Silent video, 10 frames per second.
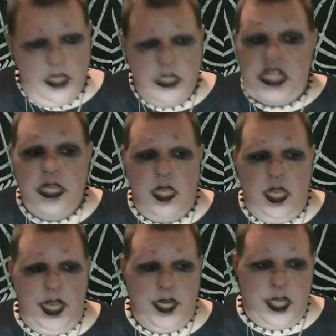And
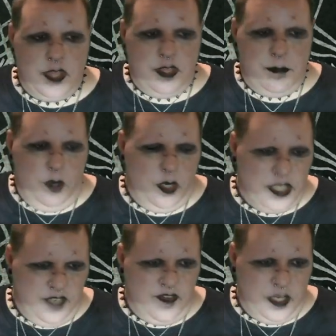the more
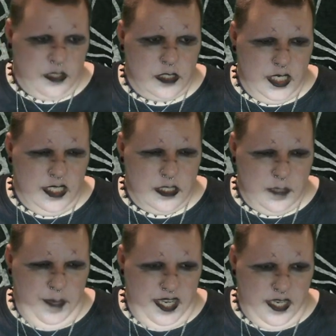difficult it is to make
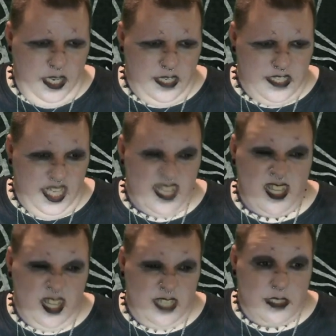content, the less
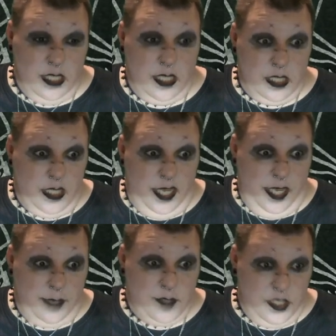likely I am to
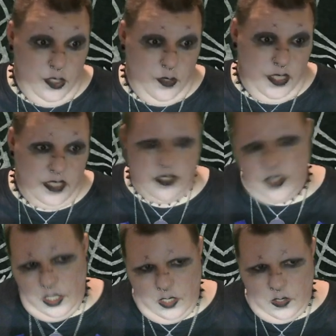do it.
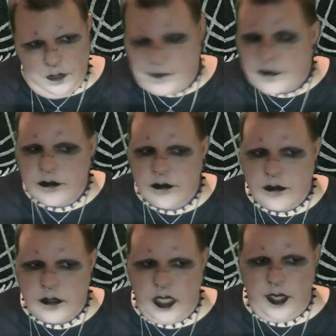So there
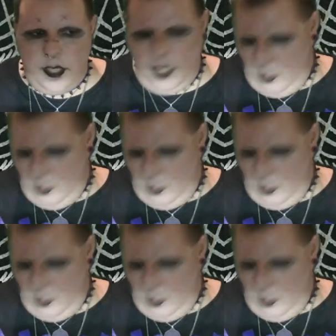you go.